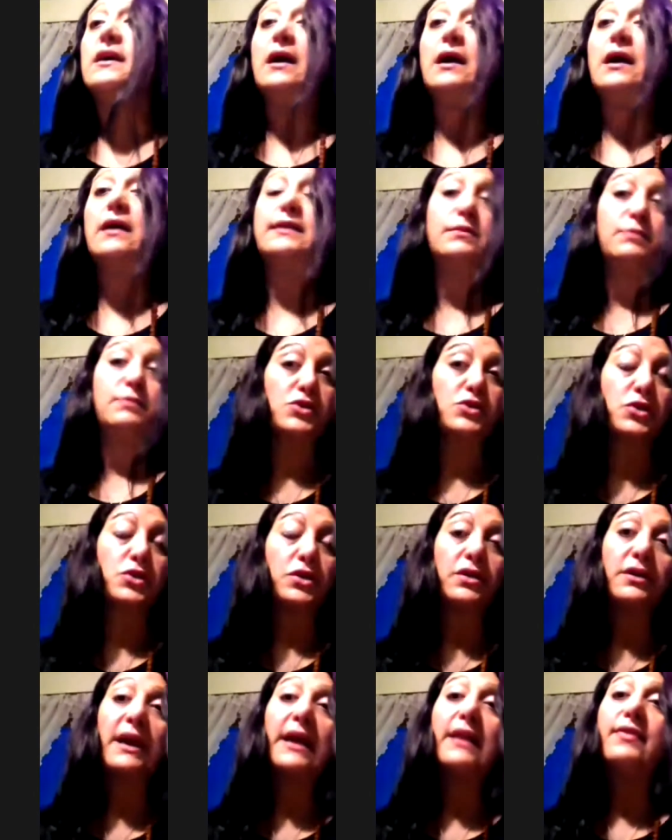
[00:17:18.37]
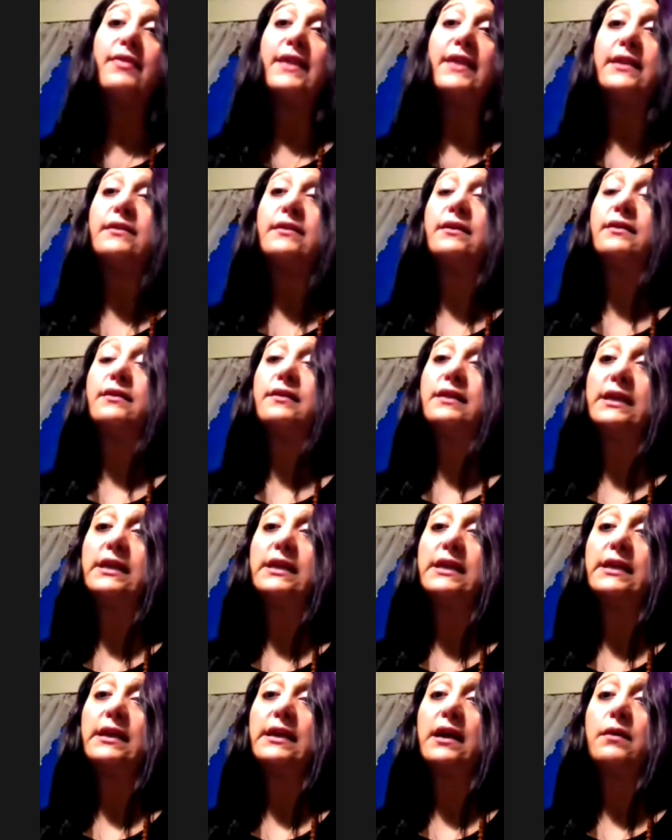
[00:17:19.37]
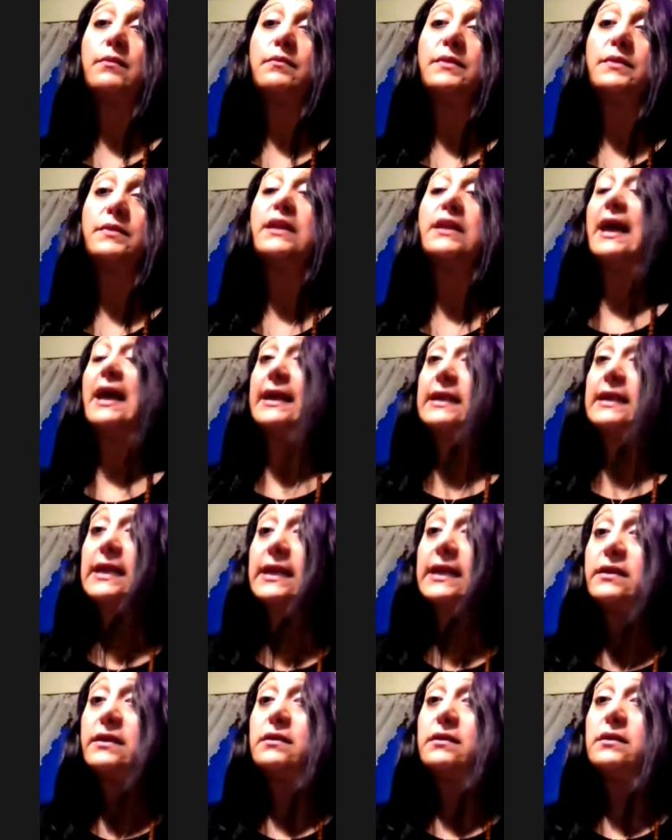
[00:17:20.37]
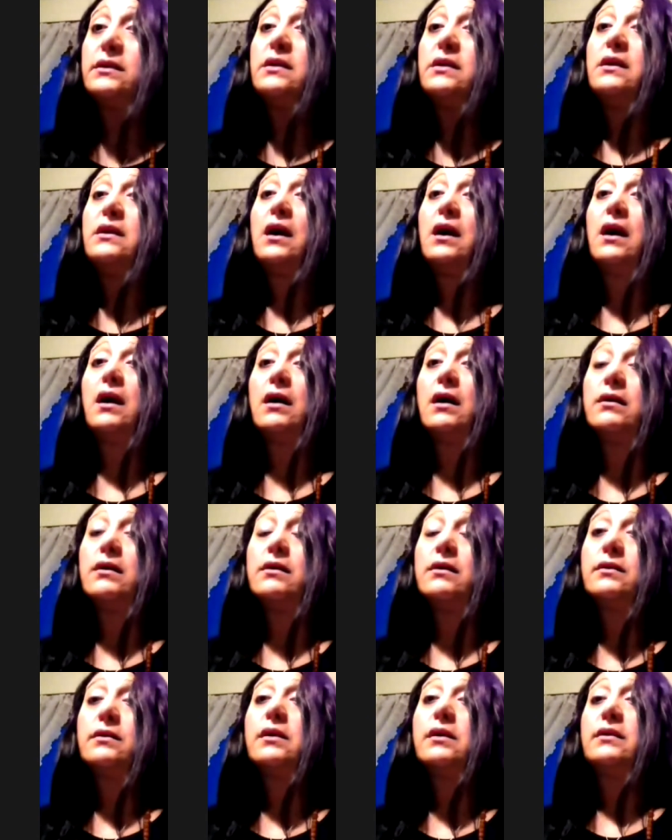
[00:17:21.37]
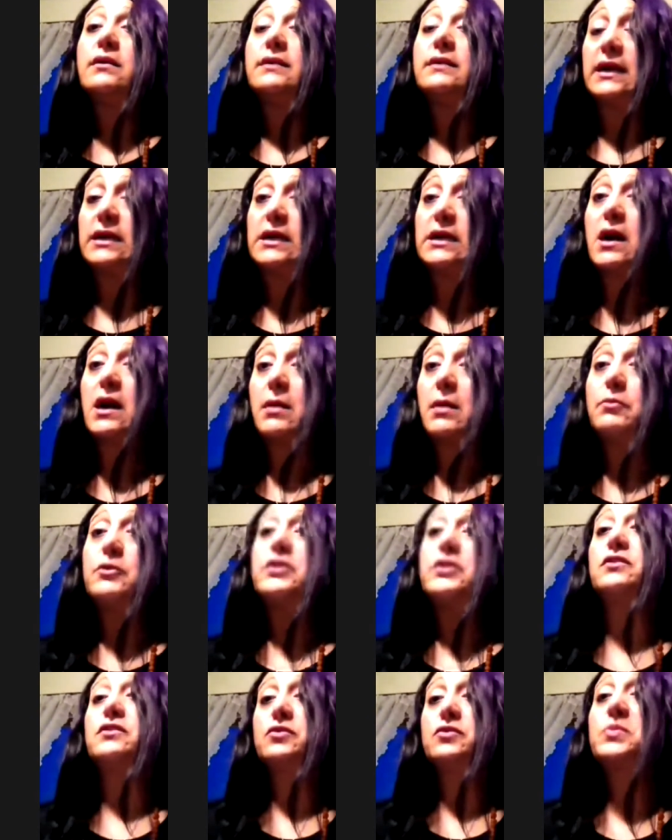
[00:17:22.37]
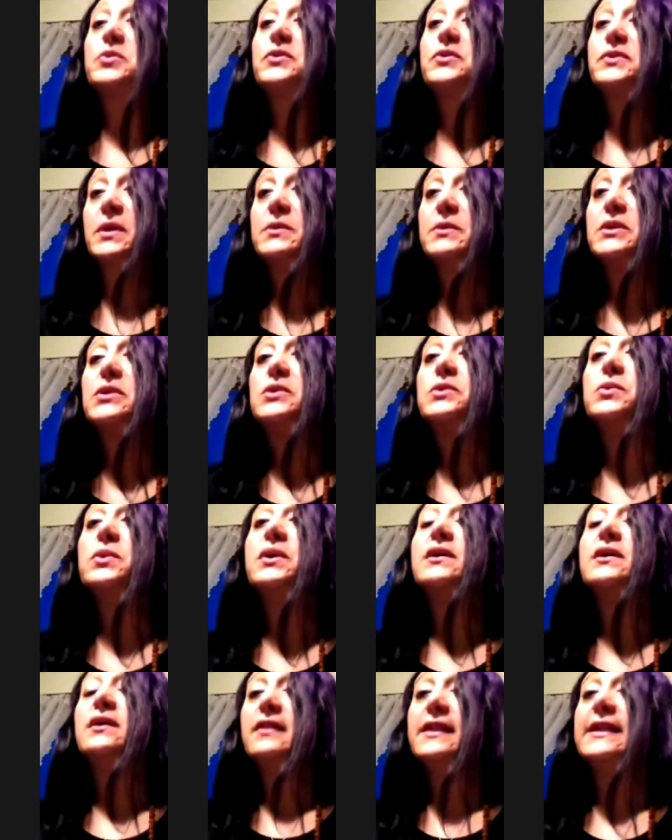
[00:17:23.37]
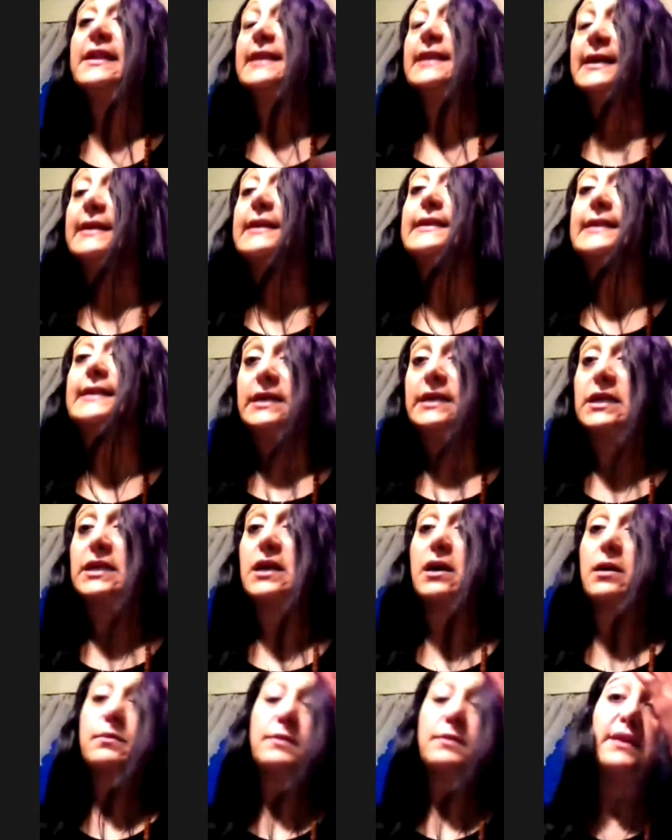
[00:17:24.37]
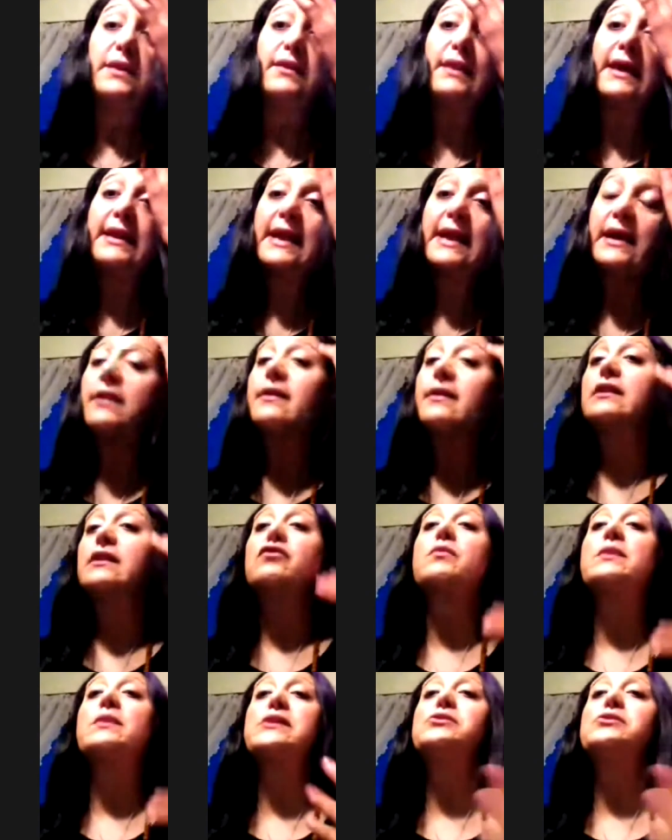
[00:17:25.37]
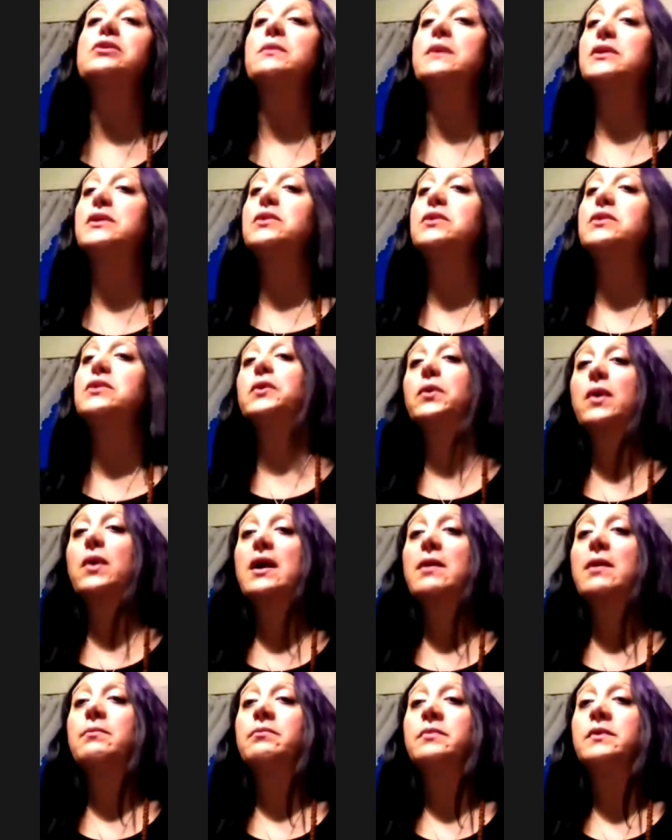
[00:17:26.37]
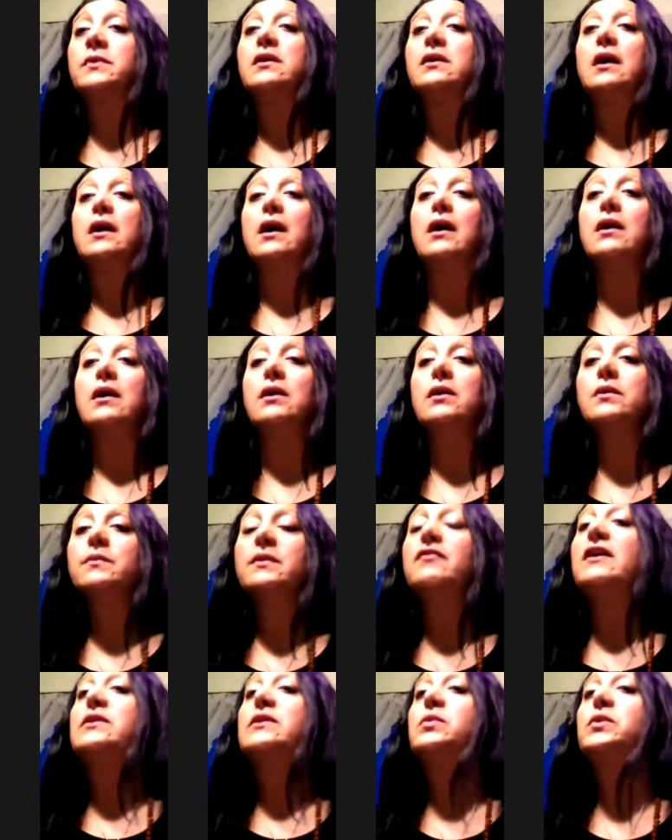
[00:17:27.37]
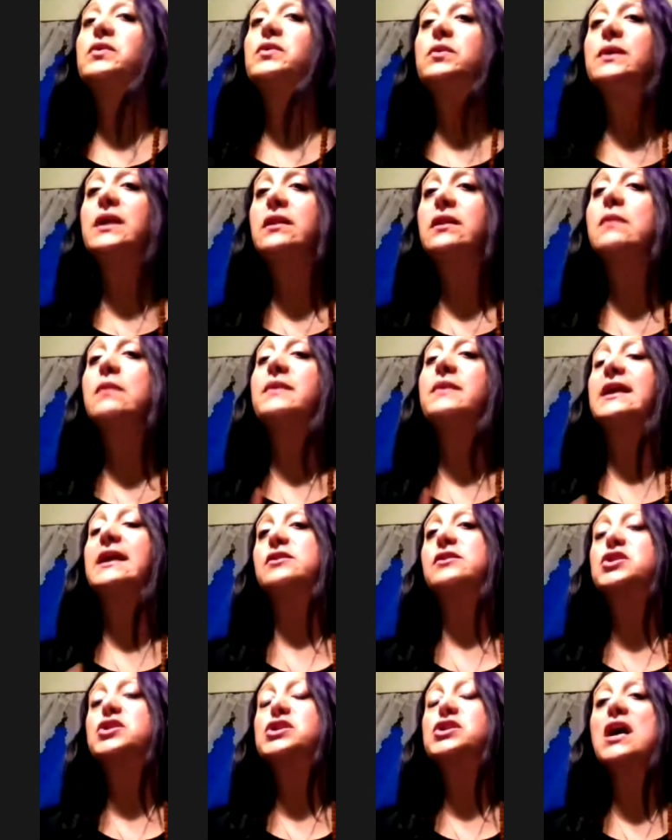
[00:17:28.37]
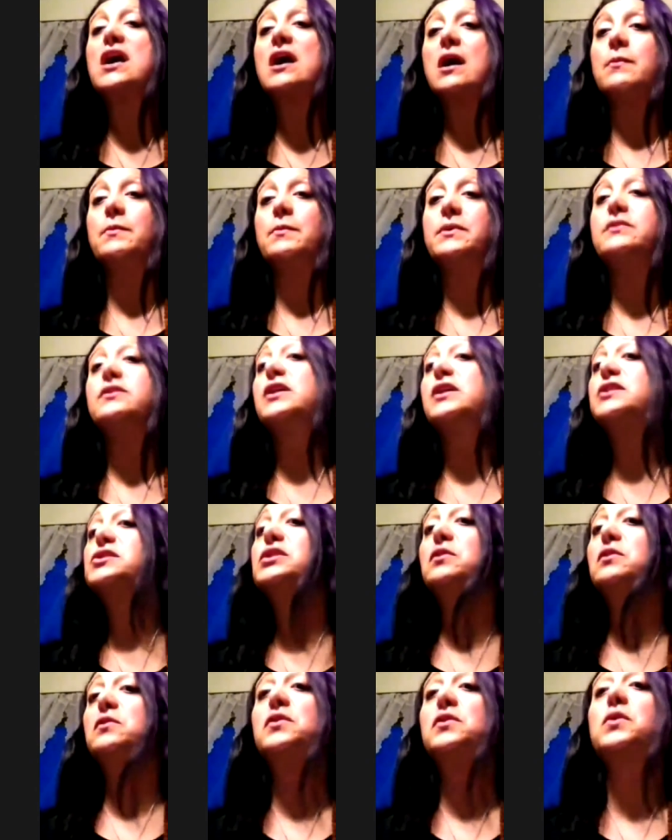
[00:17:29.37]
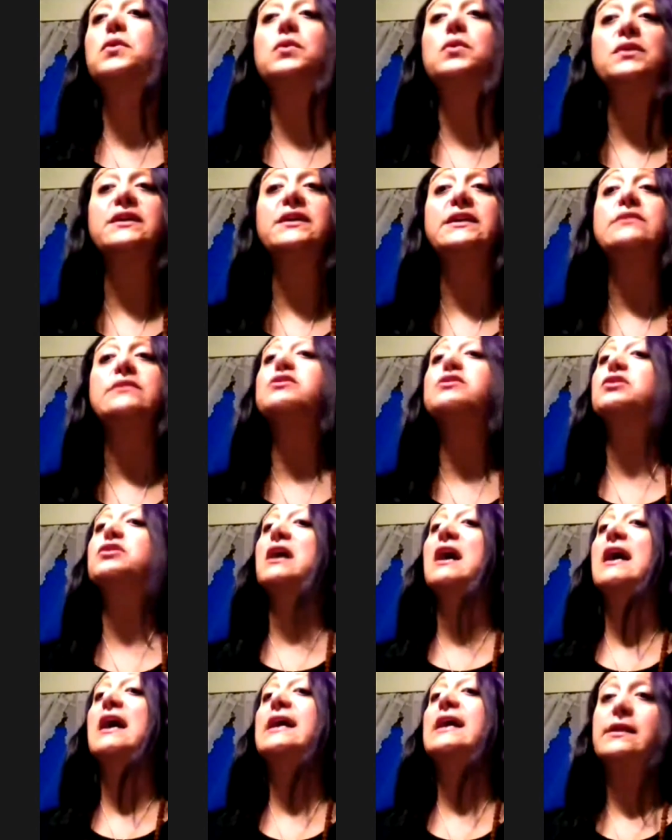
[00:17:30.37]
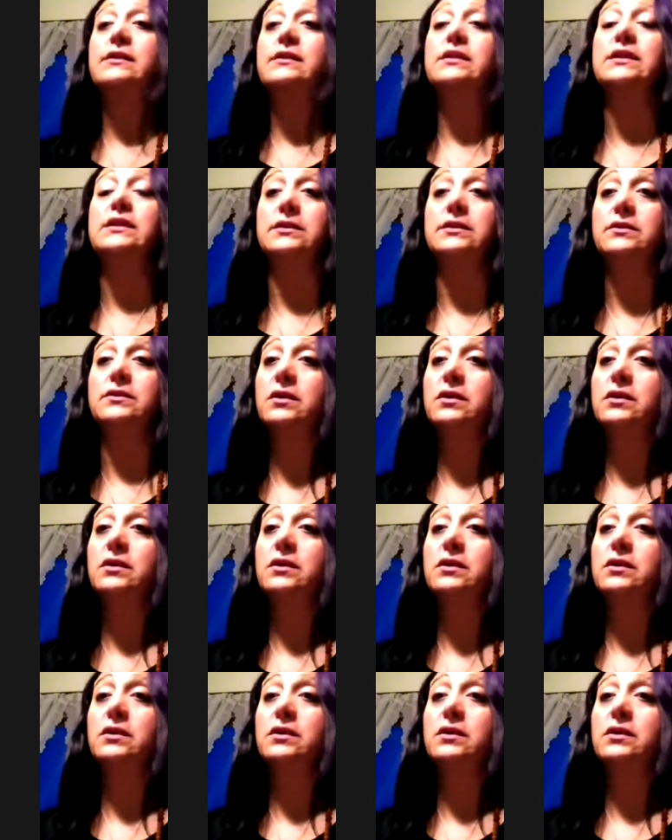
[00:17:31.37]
then Mitchell. And then the aligning.com, which is www.thealigning.com, and that has the information about the program. In fact, we're doing something at the shop. Touching the Soul is July 18th.